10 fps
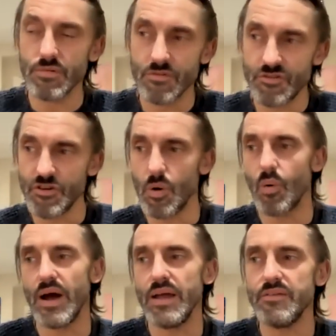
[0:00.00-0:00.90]

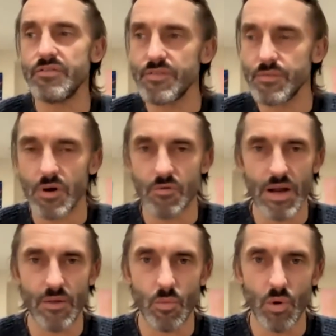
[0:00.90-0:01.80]
shockwave
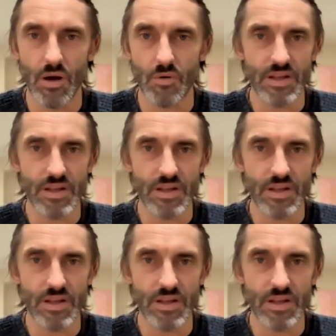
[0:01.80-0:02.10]
around the world,